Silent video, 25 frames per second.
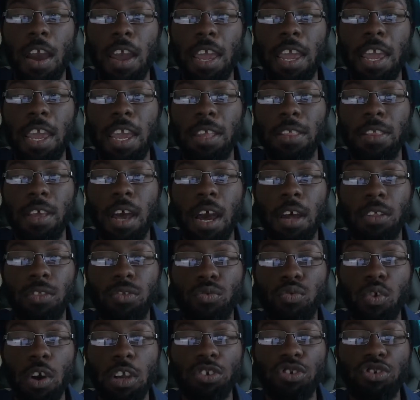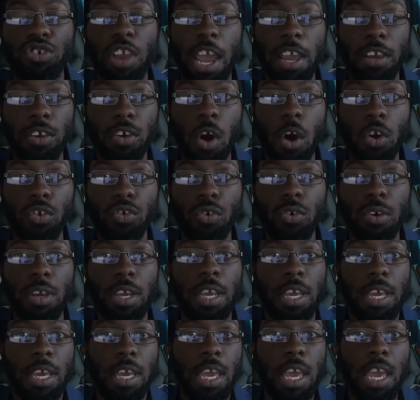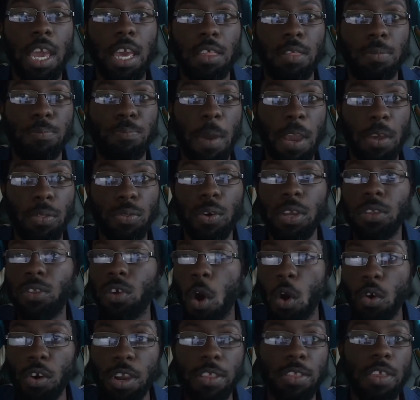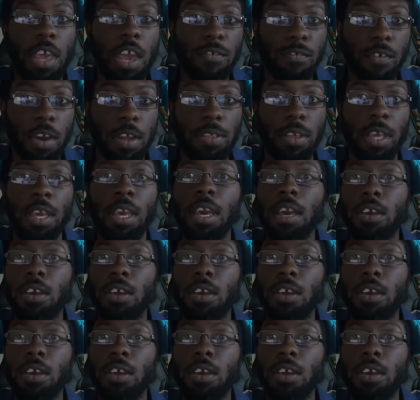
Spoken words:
In Twitch chat culture, it's basically totally different.